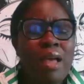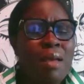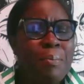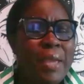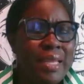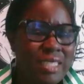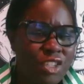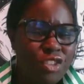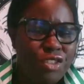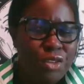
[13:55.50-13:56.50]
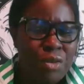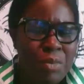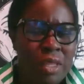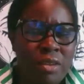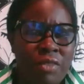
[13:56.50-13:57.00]
pay attention to your
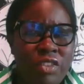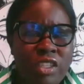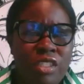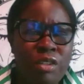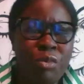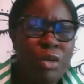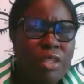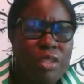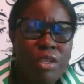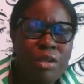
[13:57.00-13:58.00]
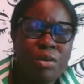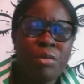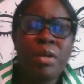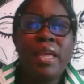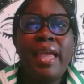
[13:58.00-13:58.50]
mother if she's still with
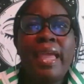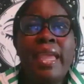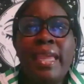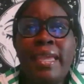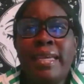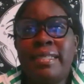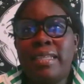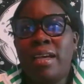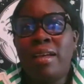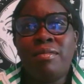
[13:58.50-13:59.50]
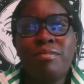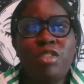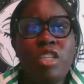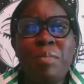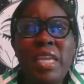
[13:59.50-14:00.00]
you, and
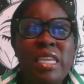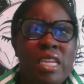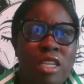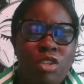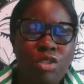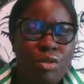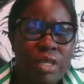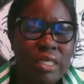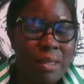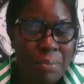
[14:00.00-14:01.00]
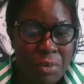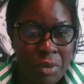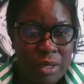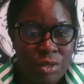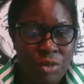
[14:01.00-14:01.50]
she may need you at some
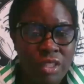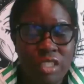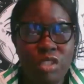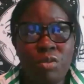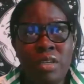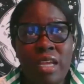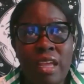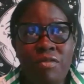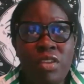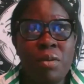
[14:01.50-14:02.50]
point during this 2.5 year